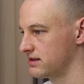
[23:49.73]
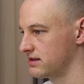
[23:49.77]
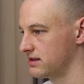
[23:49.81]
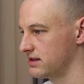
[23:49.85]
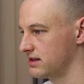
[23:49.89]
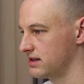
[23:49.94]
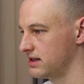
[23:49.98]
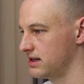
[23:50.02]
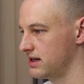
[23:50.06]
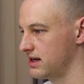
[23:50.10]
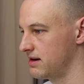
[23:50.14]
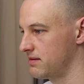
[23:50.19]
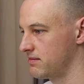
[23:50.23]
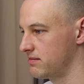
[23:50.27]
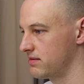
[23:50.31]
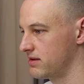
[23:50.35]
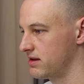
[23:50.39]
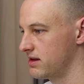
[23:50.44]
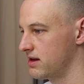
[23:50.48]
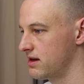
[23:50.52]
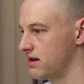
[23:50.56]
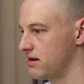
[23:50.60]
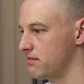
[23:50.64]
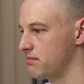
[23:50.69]
Yep,
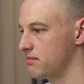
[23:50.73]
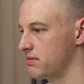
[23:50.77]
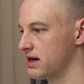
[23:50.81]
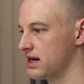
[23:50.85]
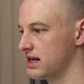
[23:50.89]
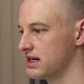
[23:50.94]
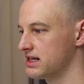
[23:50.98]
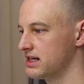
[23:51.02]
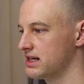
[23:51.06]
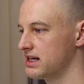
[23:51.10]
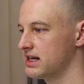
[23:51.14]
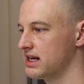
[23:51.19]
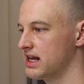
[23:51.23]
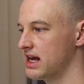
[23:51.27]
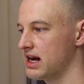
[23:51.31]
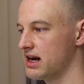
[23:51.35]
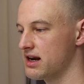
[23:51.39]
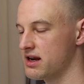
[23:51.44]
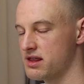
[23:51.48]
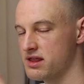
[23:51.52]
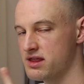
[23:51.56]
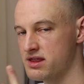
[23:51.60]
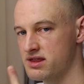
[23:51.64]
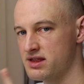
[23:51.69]
but I didn't get
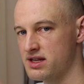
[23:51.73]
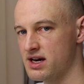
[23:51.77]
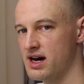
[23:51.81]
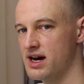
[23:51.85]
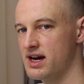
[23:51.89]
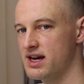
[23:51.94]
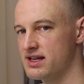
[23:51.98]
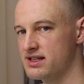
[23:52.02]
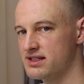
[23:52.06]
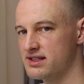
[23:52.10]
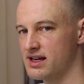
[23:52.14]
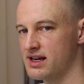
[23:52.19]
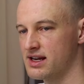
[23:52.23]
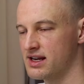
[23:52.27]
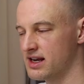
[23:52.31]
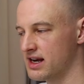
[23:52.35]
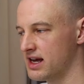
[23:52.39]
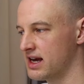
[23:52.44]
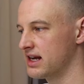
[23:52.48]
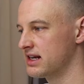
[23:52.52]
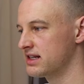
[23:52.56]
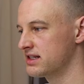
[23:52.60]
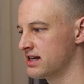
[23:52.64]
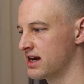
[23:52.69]

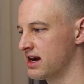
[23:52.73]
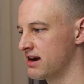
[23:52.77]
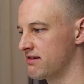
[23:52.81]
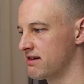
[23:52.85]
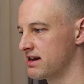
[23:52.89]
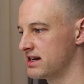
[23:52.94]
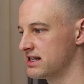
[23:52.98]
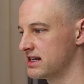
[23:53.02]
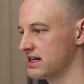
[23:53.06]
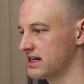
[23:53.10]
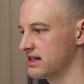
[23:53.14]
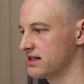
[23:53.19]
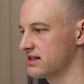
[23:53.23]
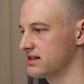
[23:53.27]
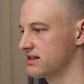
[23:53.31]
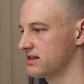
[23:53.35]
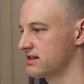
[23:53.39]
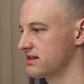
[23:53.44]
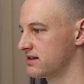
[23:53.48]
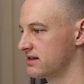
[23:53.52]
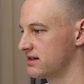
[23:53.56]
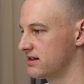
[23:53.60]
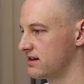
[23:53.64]
thiazide-like diuretics,